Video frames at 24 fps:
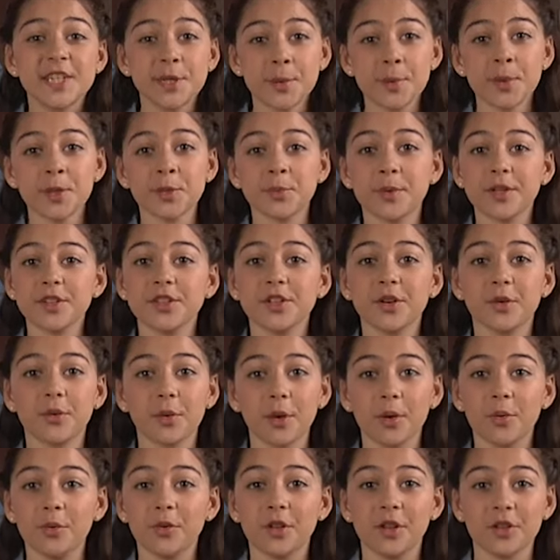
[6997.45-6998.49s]
See which ones are
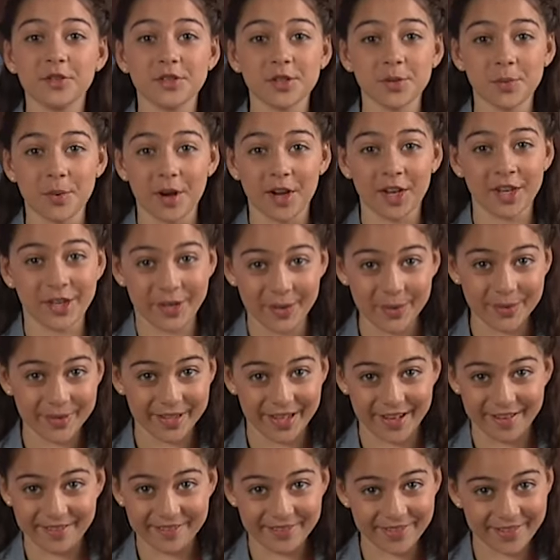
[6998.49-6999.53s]
grown close to where you
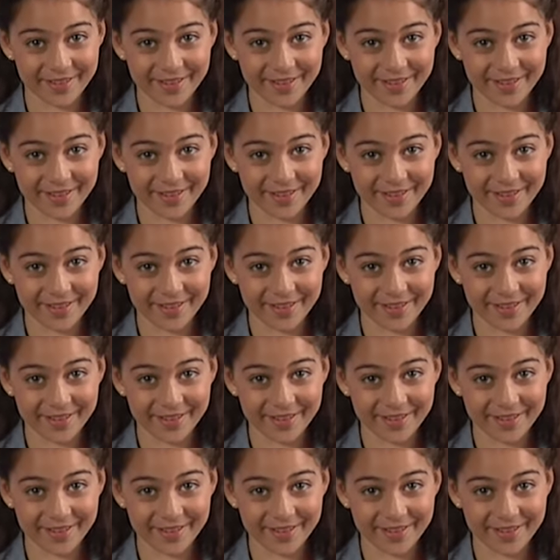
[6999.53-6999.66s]
live.